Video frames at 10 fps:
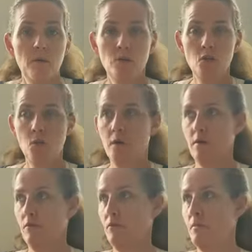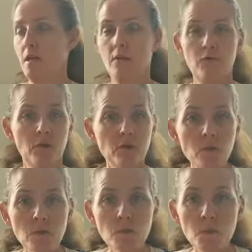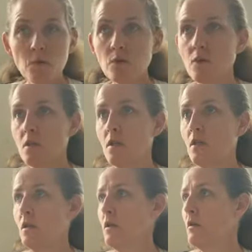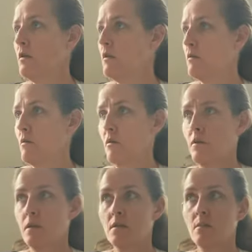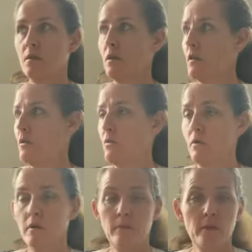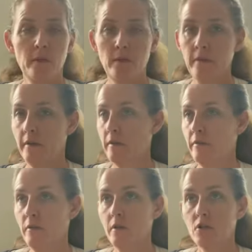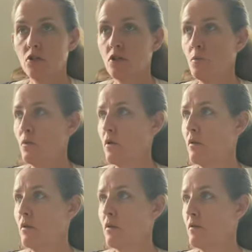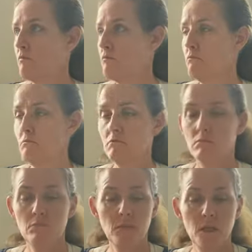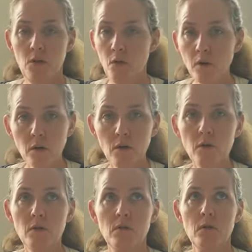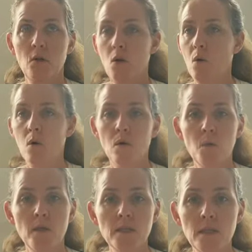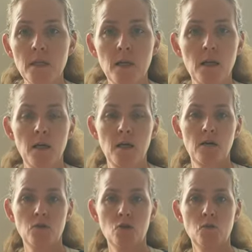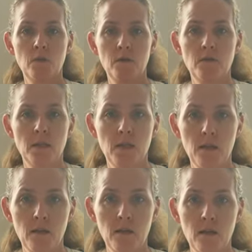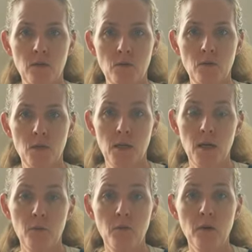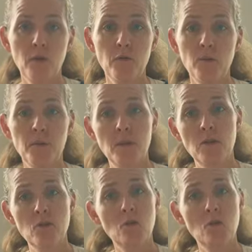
to remain friends with this person? Are they somebody that you want to be in a relationship with any longer? Or was it a short-lived thing that you can now move on from because